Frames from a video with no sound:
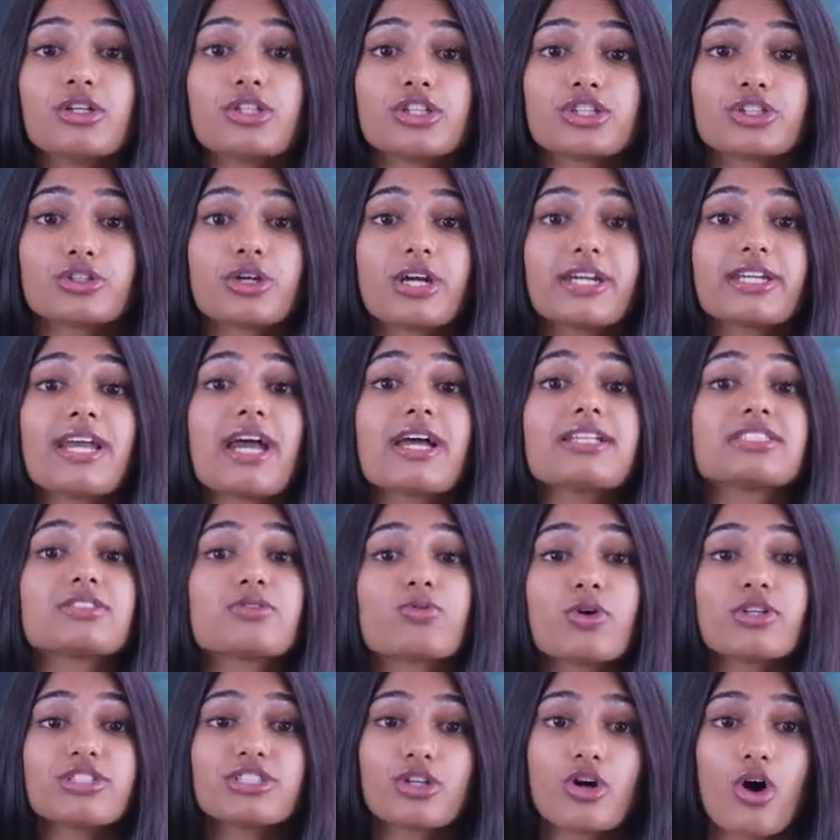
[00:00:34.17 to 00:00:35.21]
Trade
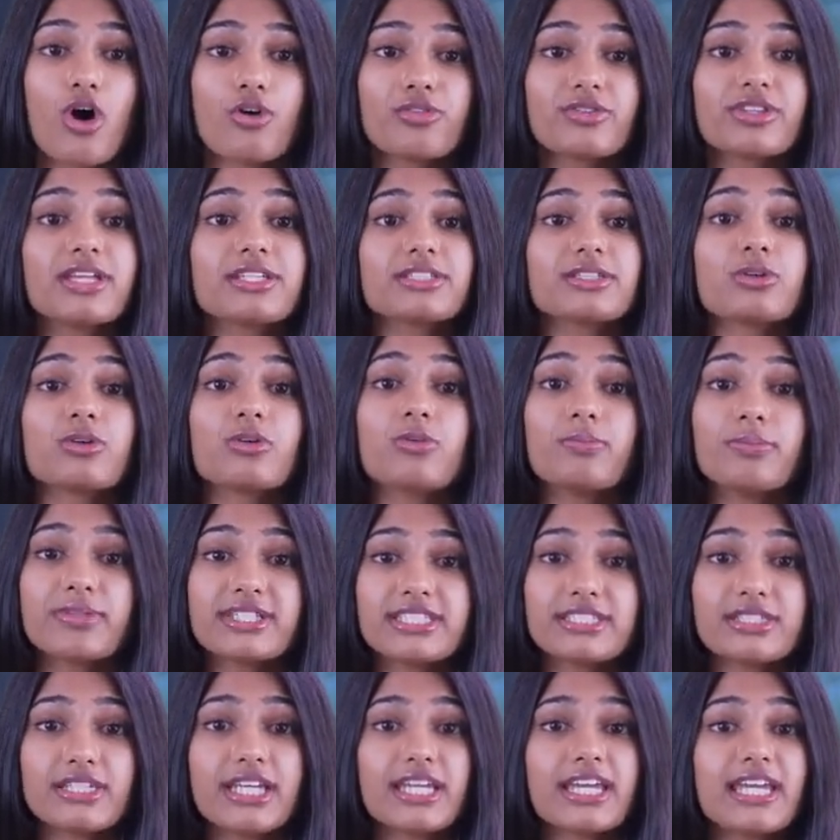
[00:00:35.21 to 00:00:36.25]
experts called it
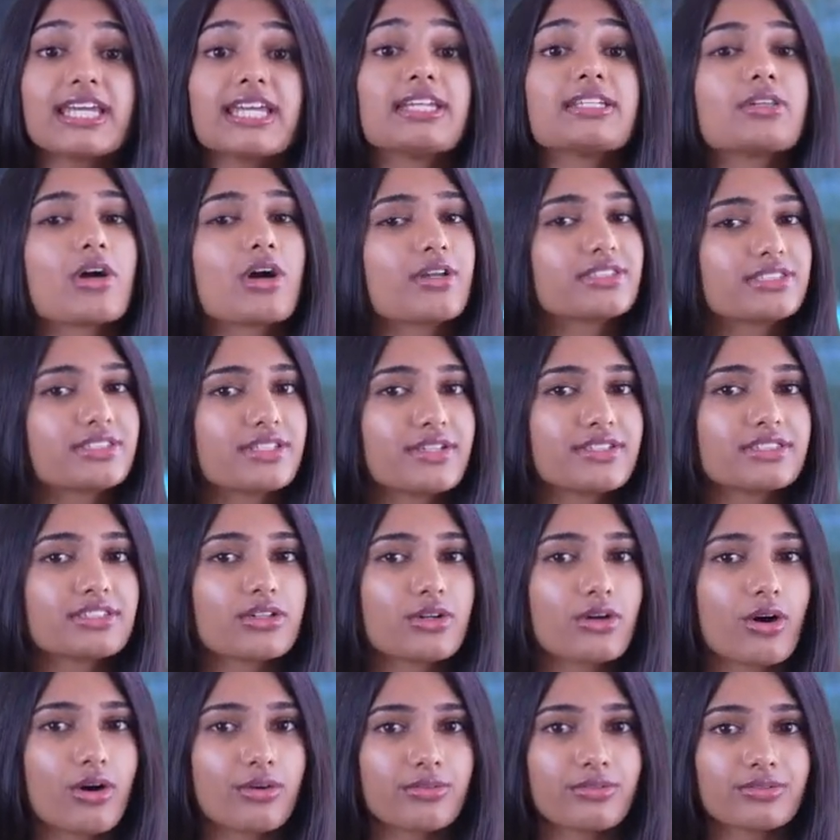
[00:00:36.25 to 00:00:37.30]
misleading and
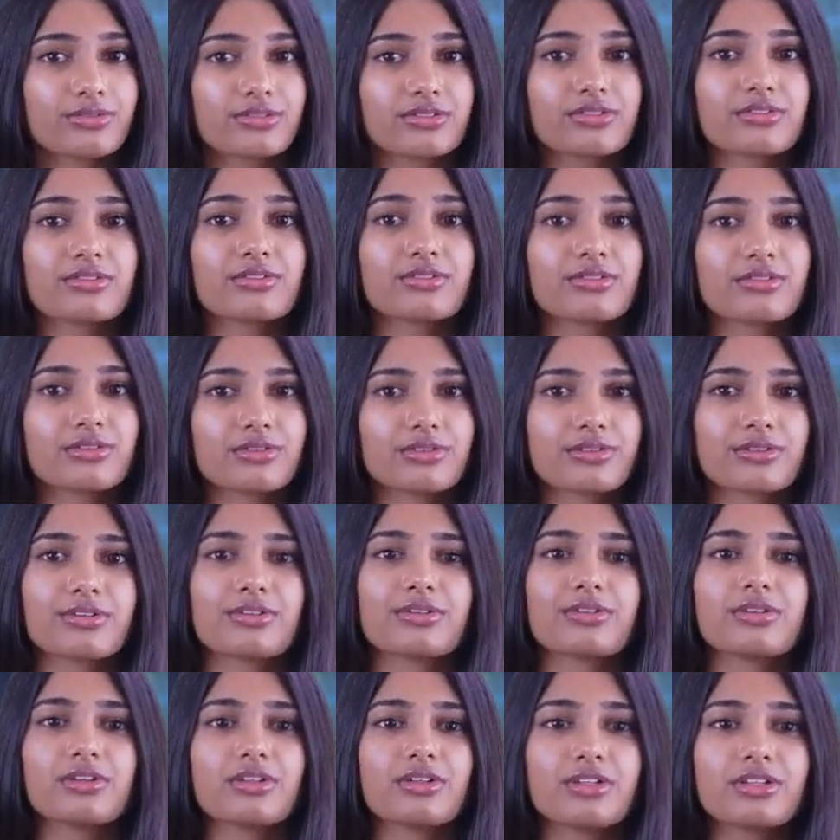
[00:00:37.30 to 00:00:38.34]
nonsensical.
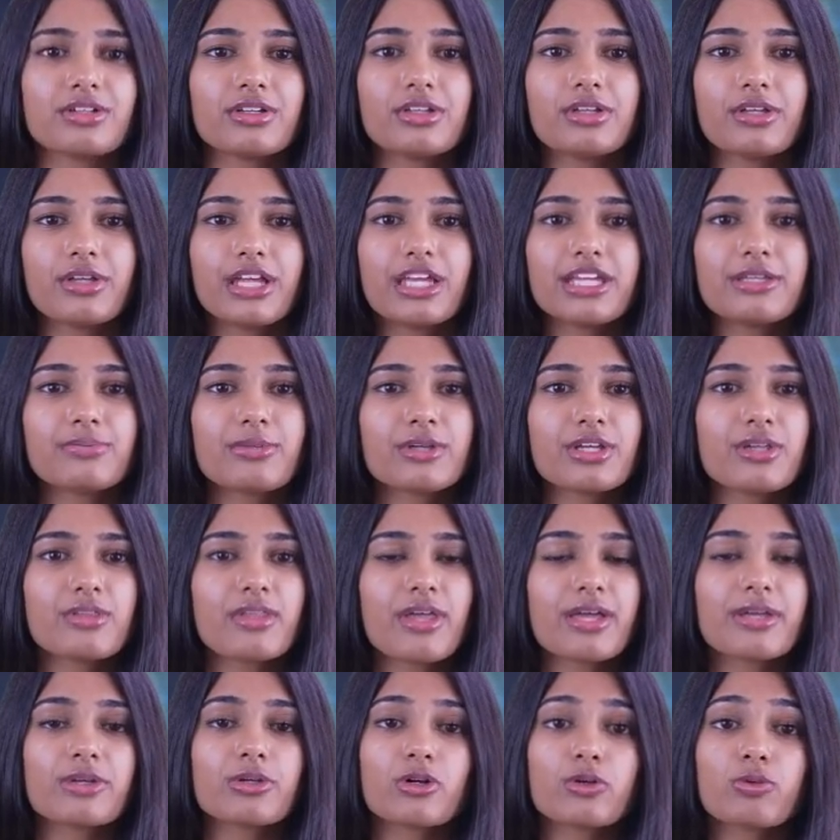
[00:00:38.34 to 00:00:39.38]
Even a
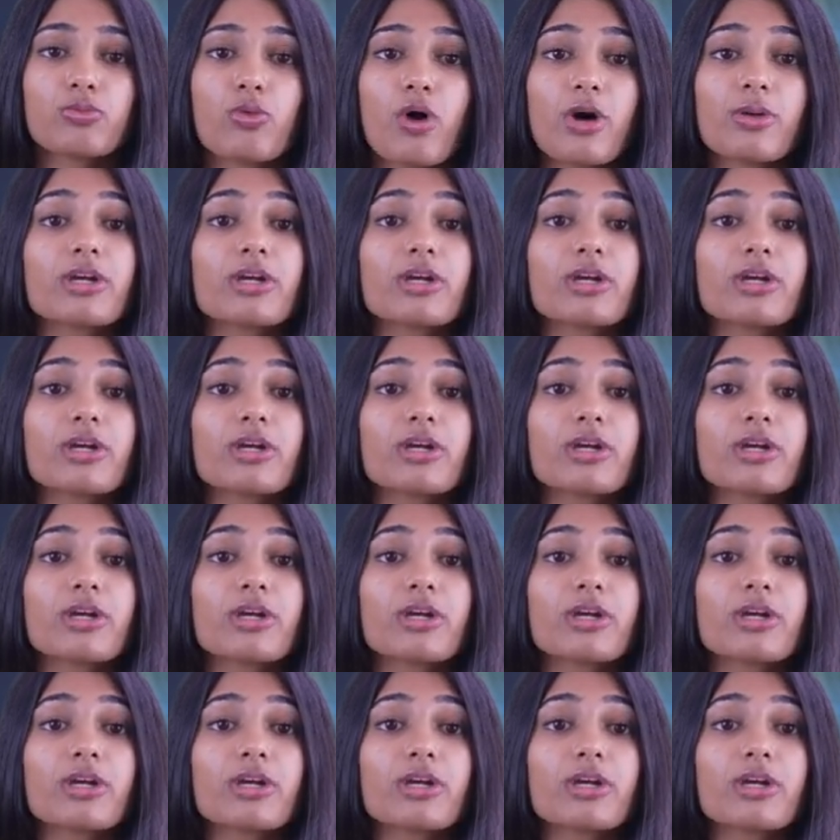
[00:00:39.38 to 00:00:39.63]
later, more